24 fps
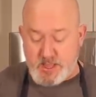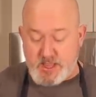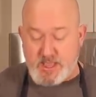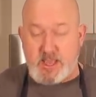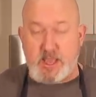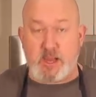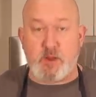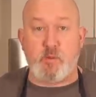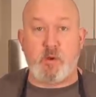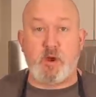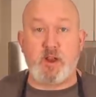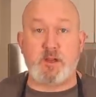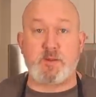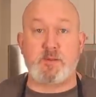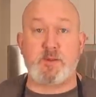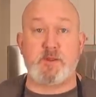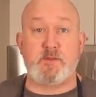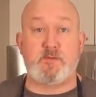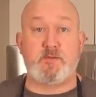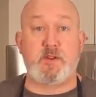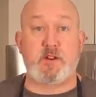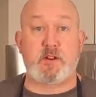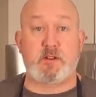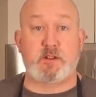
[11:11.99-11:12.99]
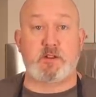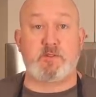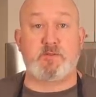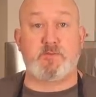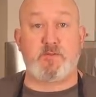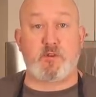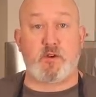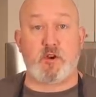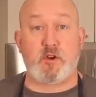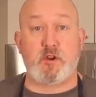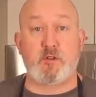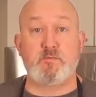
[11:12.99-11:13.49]
and I want it to be fairly
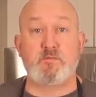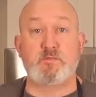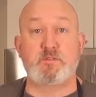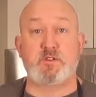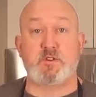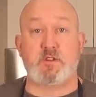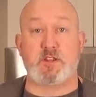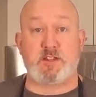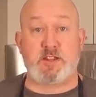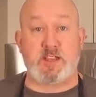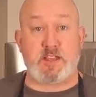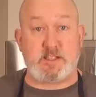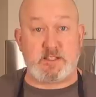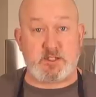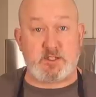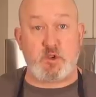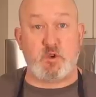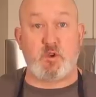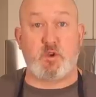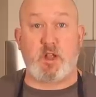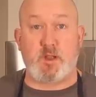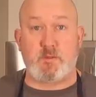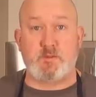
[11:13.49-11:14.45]
firm so that they soak